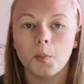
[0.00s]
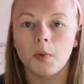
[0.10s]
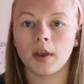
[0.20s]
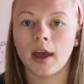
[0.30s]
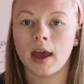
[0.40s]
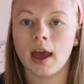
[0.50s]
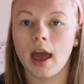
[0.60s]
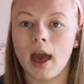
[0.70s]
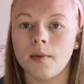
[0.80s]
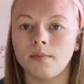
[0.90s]
But yeah,
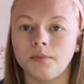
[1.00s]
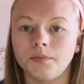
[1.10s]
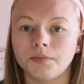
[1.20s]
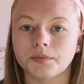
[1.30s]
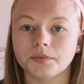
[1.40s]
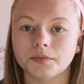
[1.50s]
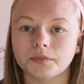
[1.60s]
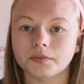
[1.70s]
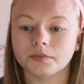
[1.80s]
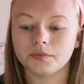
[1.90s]
um,
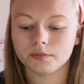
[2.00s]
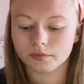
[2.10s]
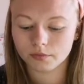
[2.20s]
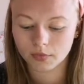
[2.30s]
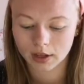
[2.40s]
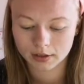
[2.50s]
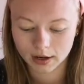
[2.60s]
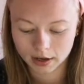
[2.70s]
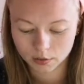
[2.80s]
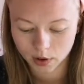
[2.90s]
then the
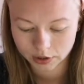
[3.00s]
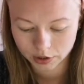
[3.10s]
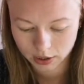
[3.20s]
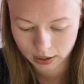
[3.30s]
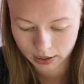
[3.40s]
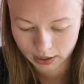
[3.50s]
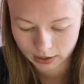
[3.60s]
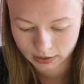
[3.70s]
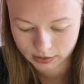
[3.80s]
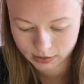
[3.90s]
next question
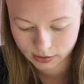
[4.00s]
is,